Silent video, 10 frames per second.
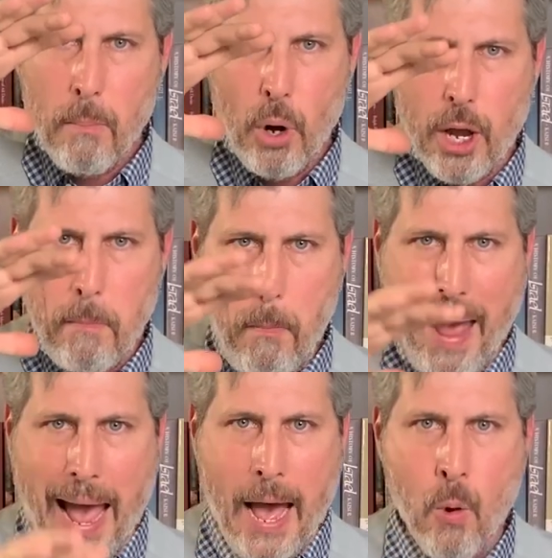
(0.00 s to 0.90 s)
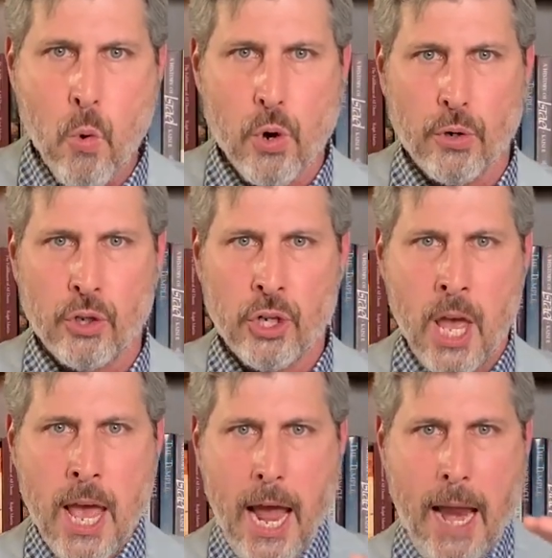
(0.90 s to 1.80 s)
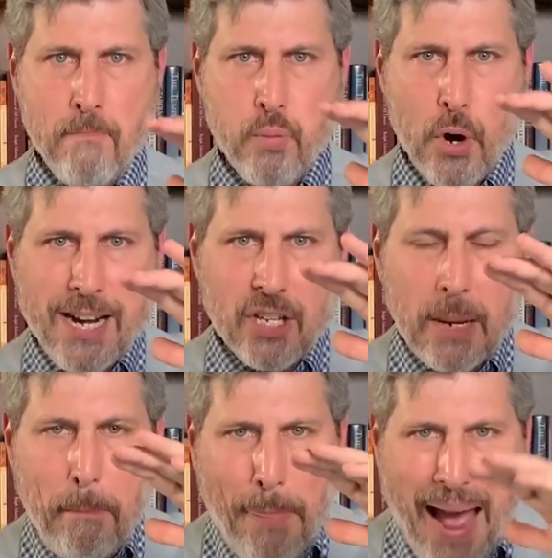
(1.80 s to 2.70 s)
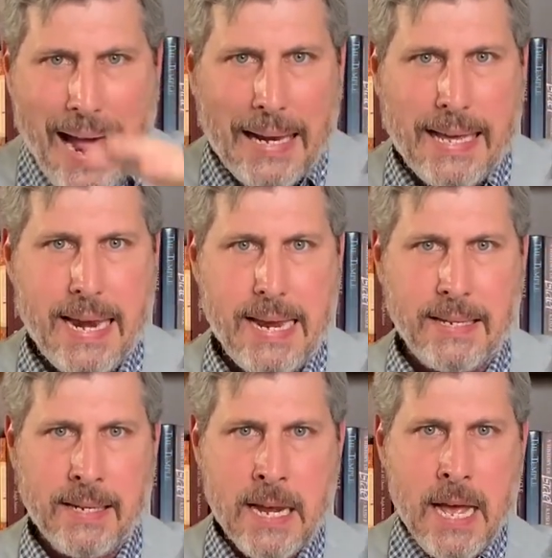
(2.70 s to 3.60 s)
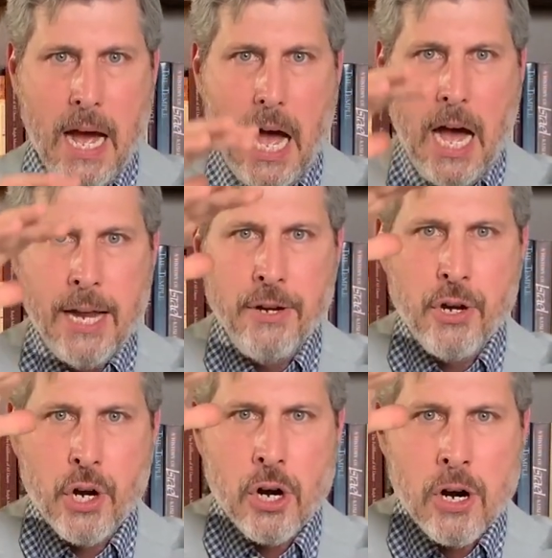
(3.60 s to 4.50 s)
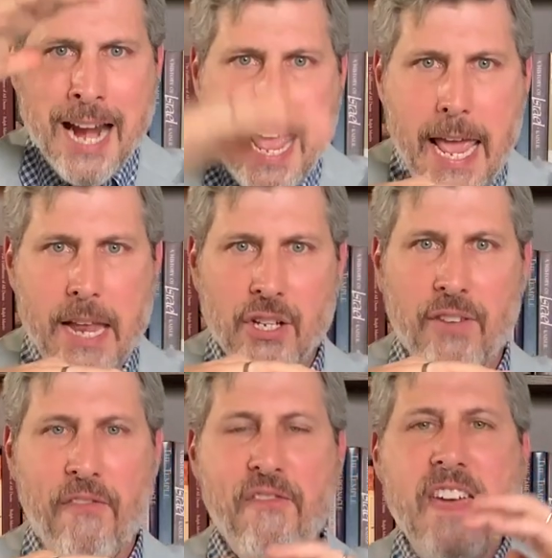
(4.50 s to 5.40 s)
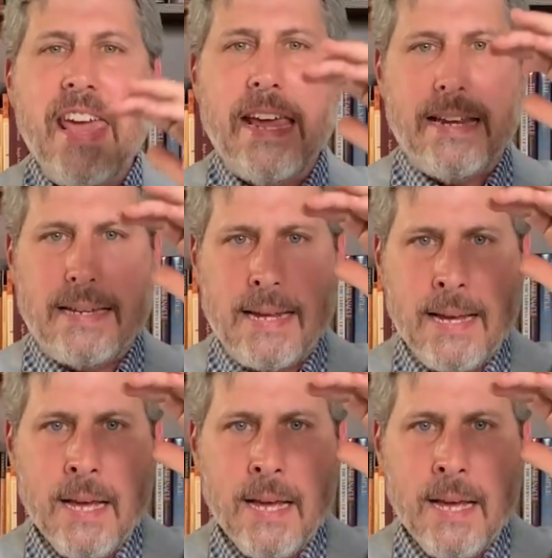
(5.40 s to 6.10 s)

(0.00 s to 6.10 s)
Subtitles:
put powers and principalities under his feet.